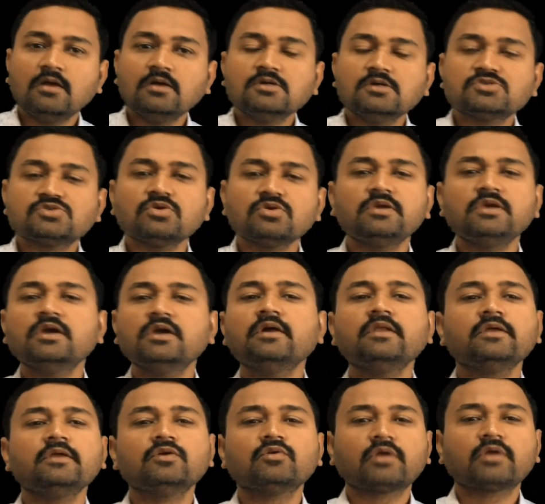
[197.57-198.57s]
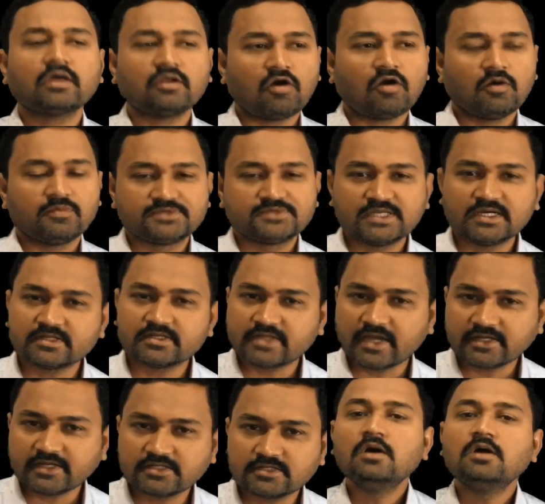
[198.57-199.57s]
So here you can observe
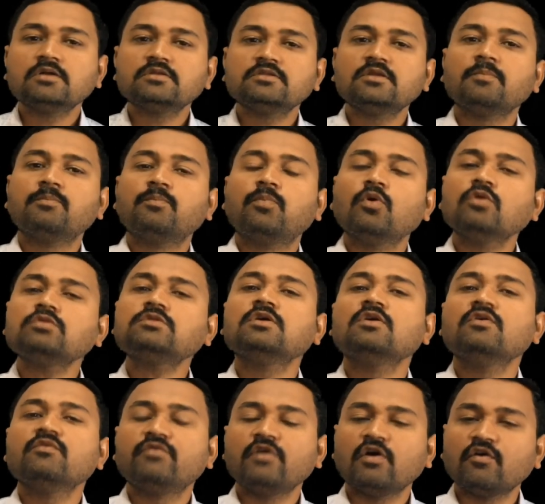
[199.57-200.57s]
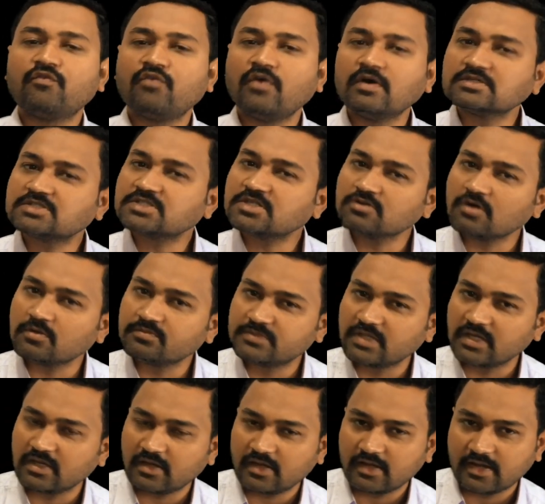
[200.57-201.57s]
that the both wave function of
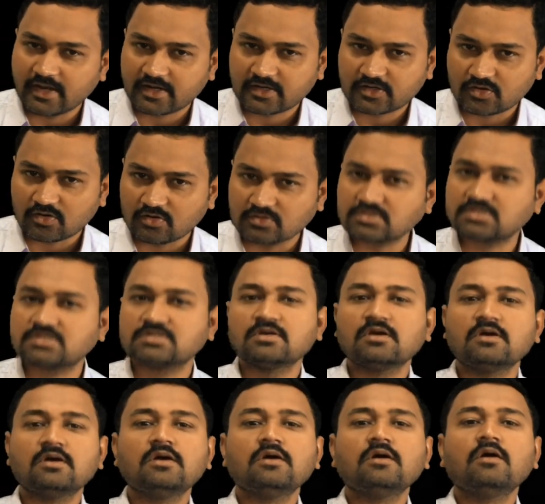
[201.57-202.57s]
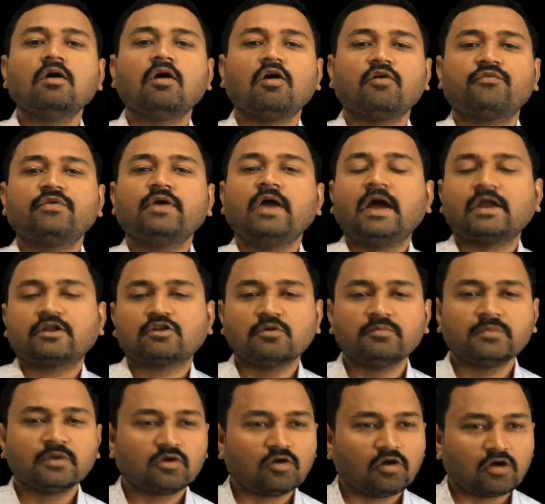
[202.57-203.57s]
the electrons of a
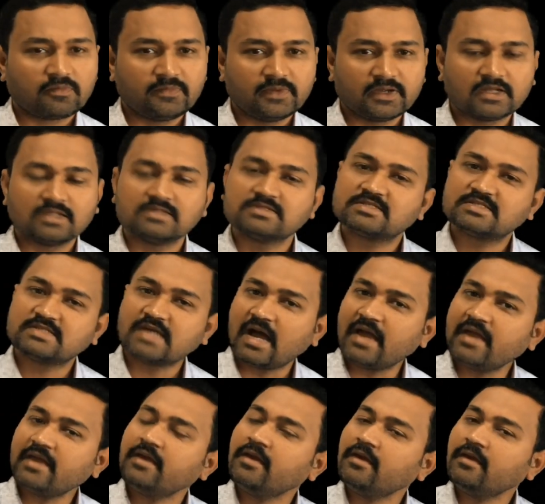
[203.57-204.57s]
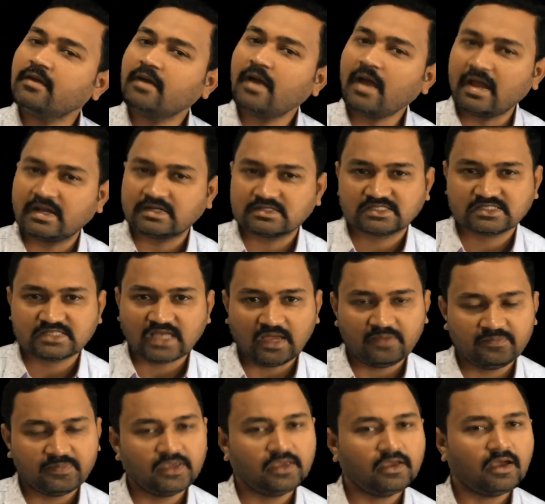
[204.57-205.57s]
atomic orbital psi A and psi
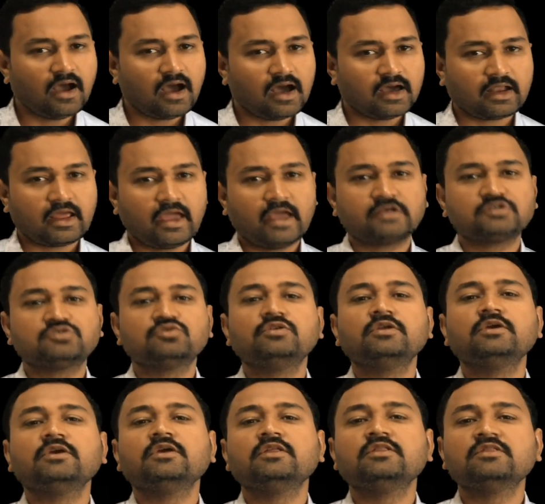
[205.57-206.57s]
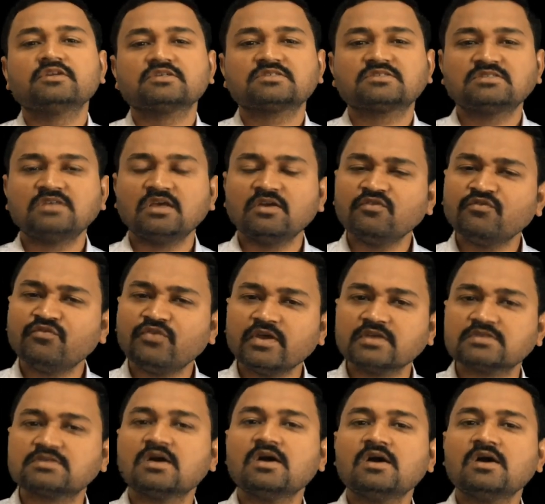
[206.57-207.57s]
B are actually in the same phase.